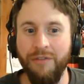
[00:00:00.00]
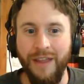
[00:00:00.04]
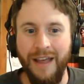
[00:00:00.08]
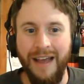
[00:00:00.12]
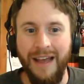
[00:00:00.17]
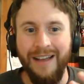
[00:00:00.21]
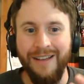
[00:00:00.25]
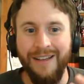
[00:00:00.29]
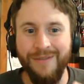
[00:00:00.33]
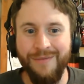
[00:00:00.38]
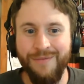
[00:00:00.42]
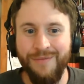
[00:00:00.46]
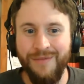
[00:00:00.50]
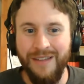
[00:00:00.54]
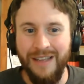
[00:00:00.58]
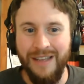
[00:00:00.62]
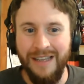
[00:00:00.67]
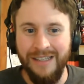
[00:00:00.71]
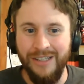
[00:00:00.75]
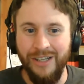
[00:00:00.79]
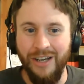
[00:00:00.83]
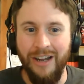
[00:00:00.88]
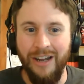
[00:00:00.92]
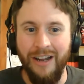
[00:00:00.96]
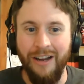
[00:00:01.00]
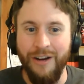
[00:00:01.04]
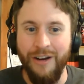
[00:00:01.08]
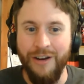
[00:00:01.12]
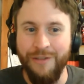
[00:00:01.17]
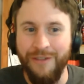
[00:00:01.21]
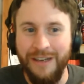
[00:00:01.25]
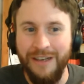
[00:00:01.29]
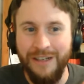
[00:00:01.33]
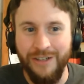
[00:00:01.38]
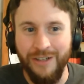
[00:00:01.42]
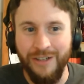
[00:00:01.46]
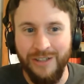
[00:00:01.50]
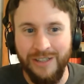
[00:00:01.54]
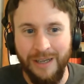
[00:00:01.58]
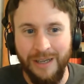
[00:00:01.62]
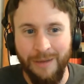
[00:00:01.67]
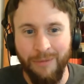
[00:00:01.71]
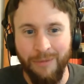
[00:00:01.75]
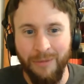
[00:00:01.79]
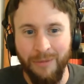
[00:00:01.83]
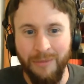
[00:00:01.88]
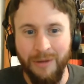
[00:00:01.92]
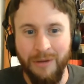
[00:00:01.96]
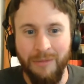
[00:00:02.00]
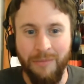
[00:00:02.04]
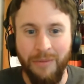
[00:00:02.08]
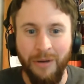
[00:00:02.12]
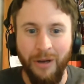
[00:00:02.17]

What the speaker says: that entire adventure supplement,